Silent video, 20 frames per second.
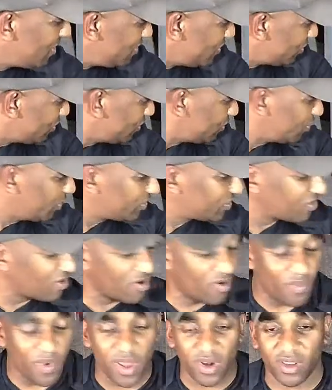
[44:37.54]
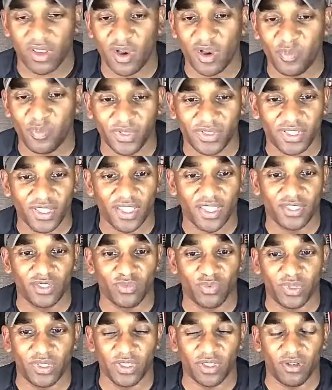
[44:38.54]
So we'll talk about a couple of
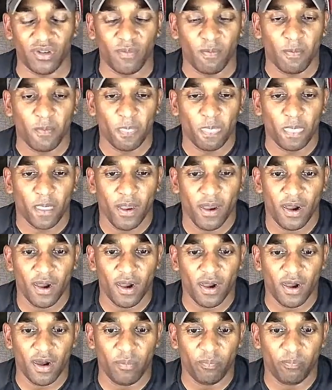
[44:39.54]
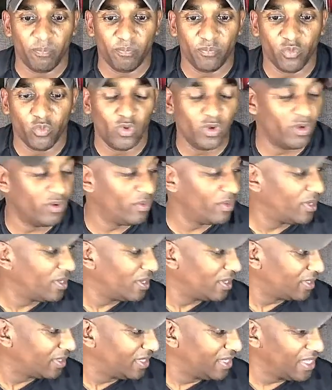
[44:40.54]
things with it.
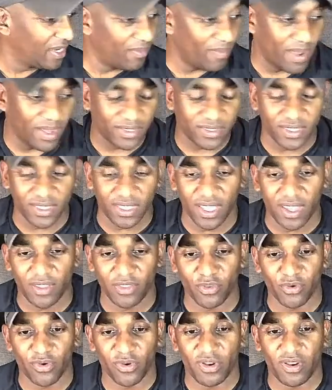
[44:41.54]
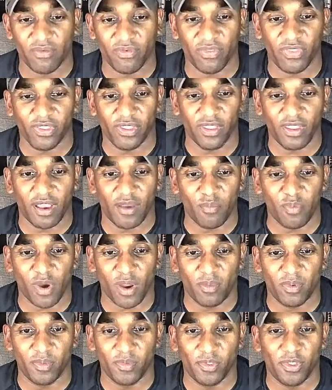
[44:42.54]
We'll get it back together and everything. I'll
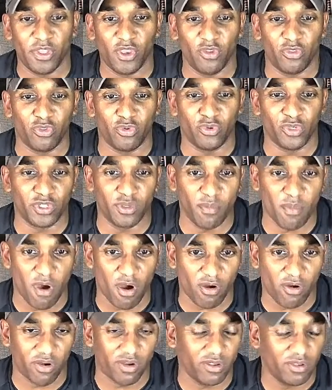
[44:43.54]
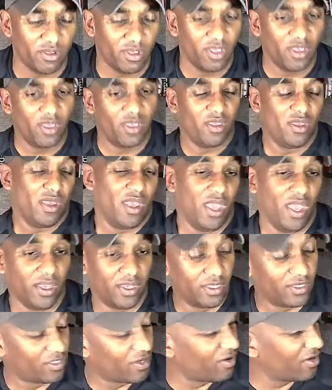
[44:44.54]
probably go through it tomorrow.
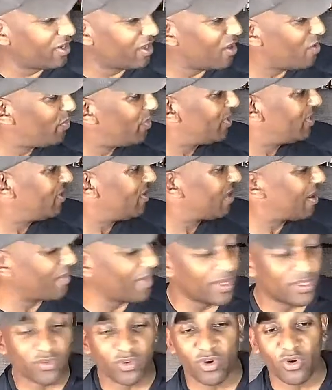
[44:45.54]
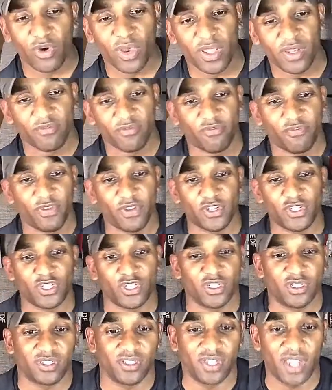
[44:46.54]
Heck, it's already open. I might as well go ahead and finish
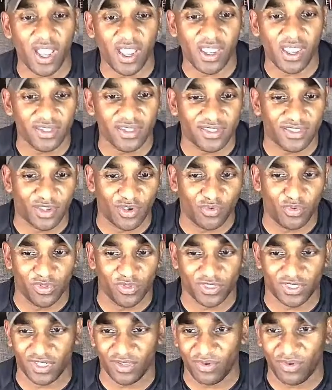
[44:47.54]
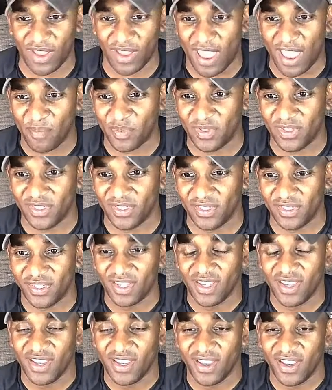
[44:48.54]
it tonight. So we'll see what happens.
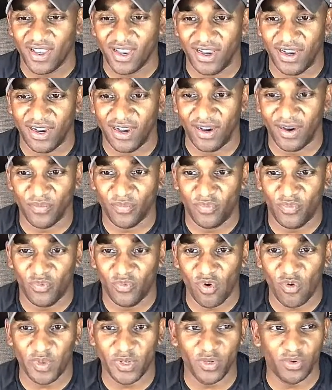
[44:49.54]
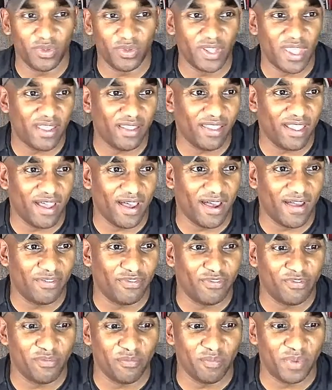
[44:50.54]
Won't be doing that
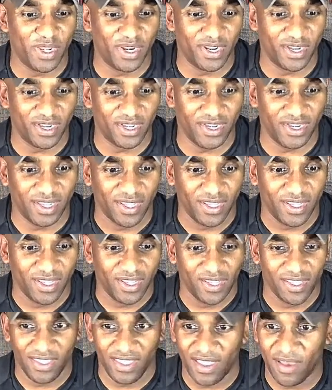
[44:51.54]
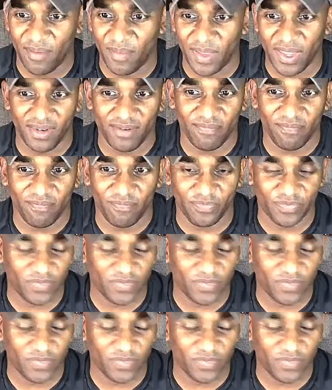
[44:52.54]
live, but yeah, man.